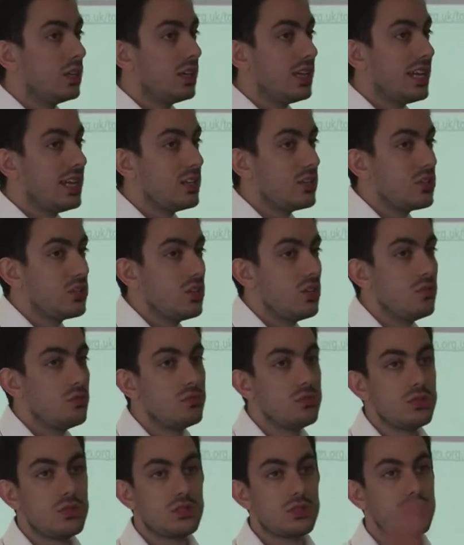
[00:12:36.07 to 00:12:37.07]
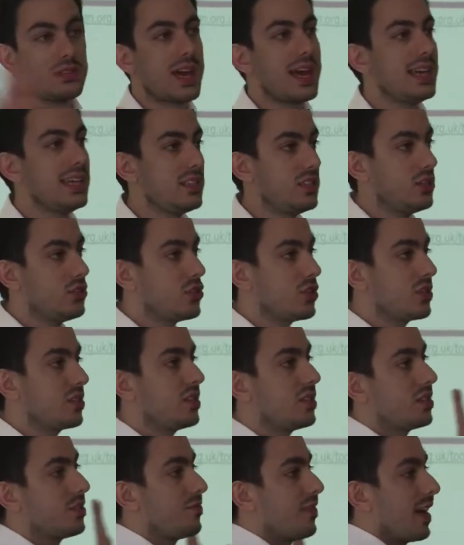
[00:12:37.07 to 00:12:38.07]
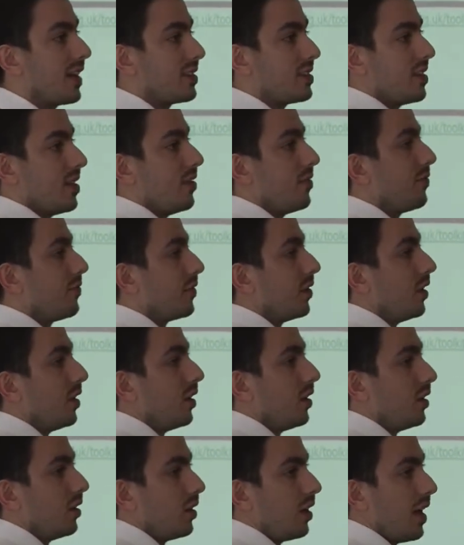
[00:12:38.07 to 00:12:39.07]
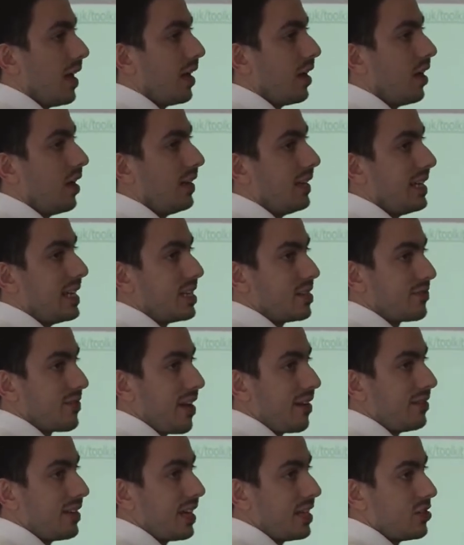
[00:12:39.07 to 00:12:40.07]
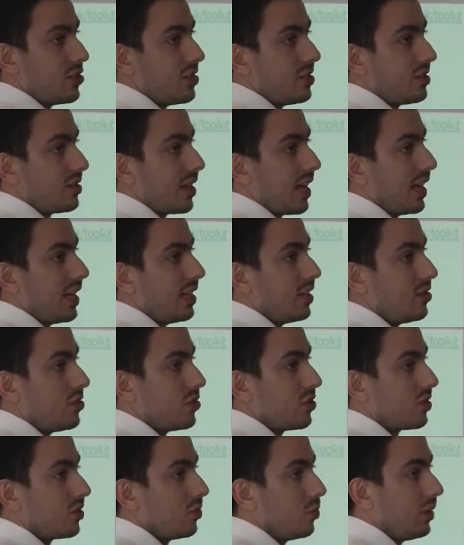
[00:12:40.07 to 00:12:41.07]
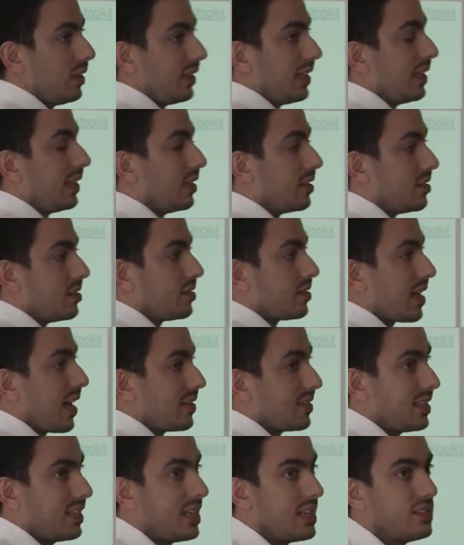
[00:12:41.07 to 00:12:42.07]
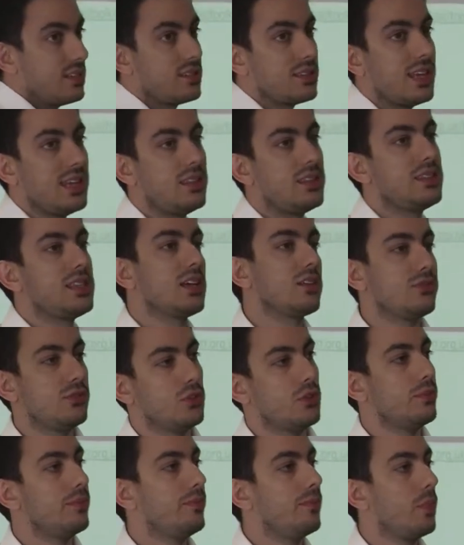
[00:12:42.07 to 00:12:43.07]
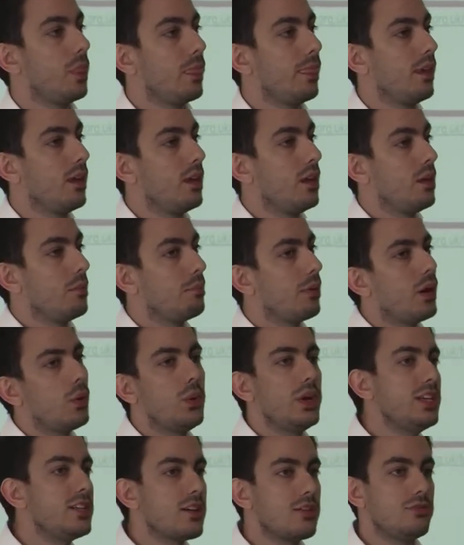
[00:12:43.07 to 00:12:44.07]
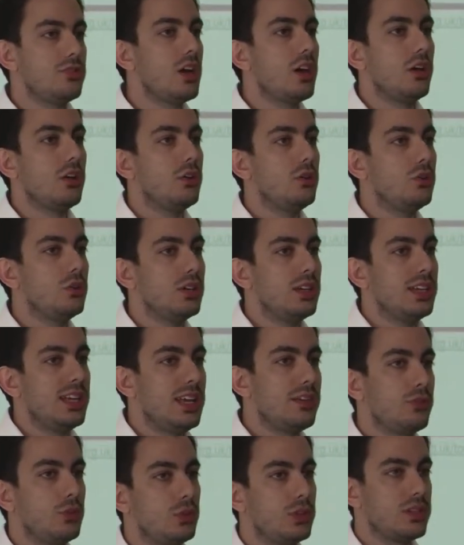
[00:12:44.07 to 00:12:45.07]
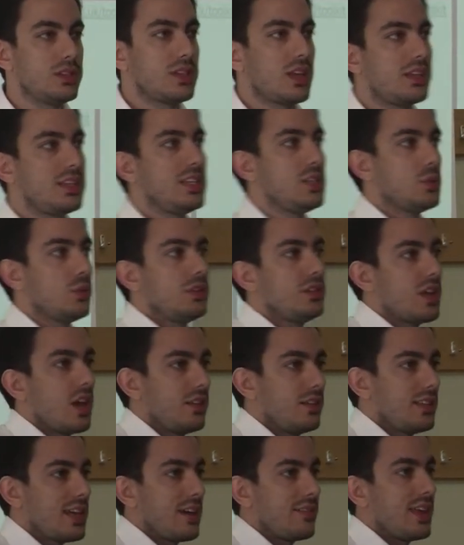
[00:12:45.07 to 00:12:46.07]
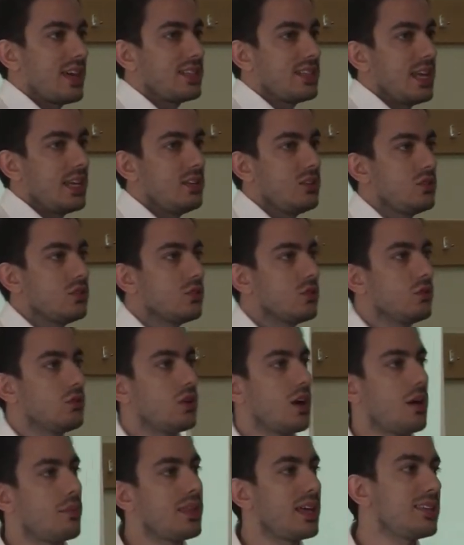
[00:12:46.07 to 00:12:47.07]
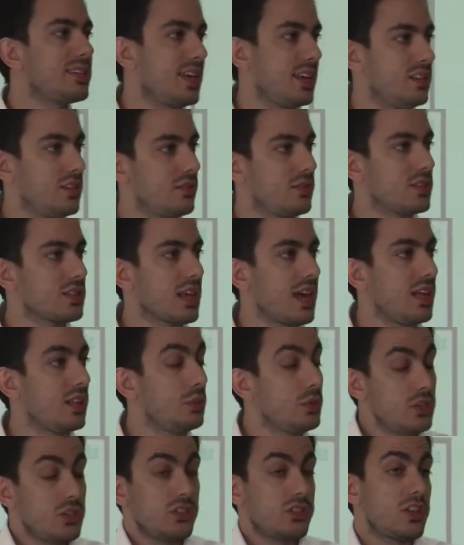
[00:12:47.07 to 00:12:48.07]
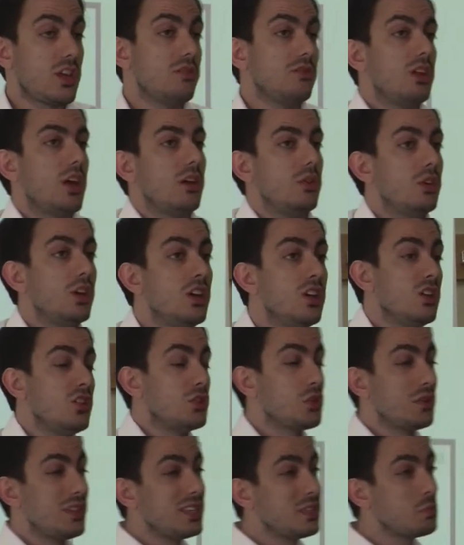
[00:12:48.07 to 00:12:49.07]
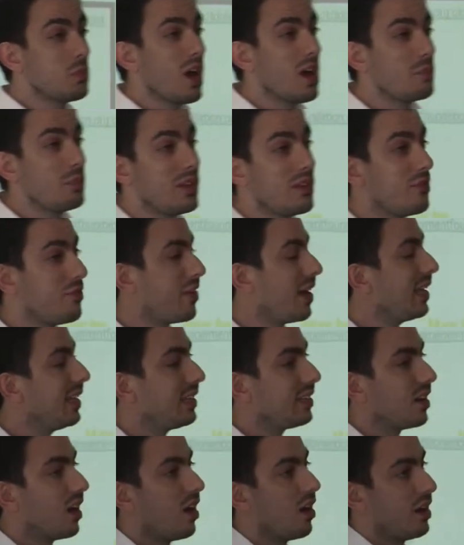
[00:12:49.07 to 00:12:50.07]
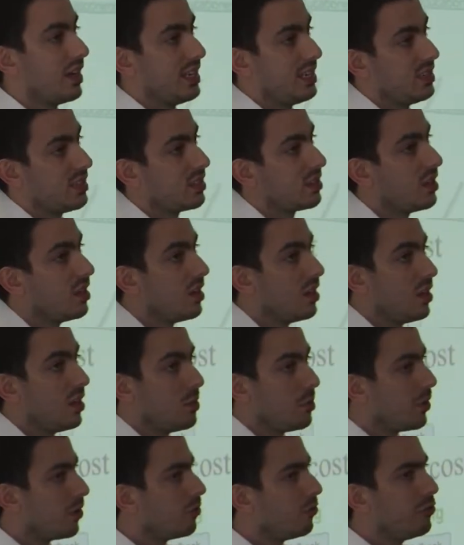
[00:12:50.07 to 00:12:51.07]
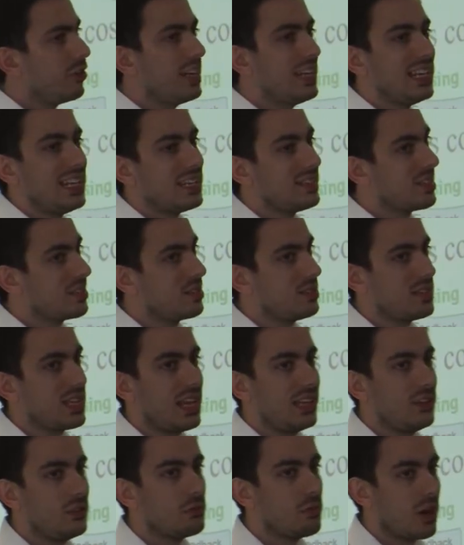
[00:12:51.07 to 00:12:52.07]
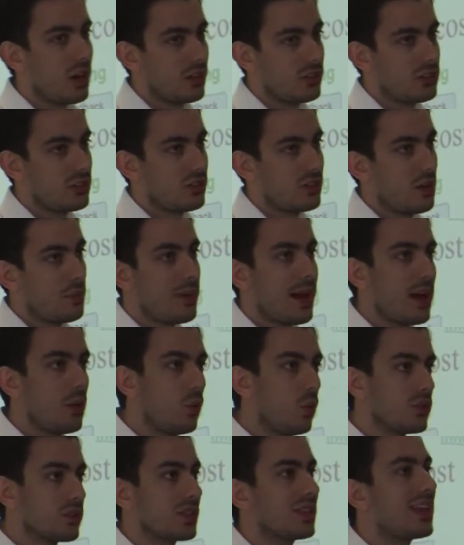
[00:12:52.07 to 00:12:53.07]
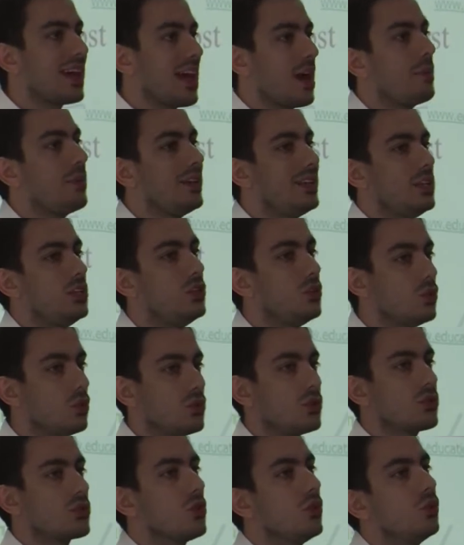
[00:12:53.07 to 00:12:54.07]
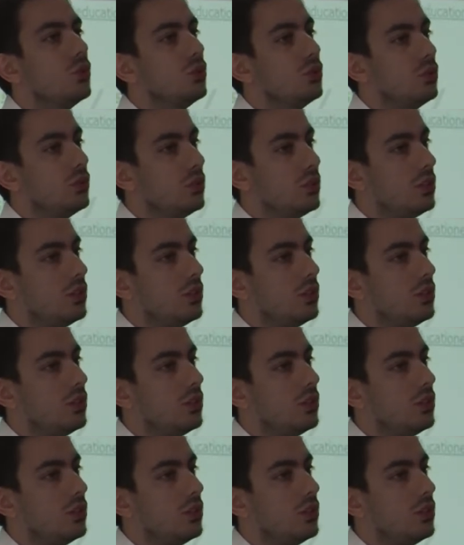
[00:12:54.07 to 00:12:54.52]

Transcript: it assumes that it is just as effective at early years foundation stage with little ones as it is in the sick form. But we don't know if all the studies were done down that end or up that end of the scale. We just don't know. So this might be a vague guide, but really it doesn't tell you much about what's going to happen in your school.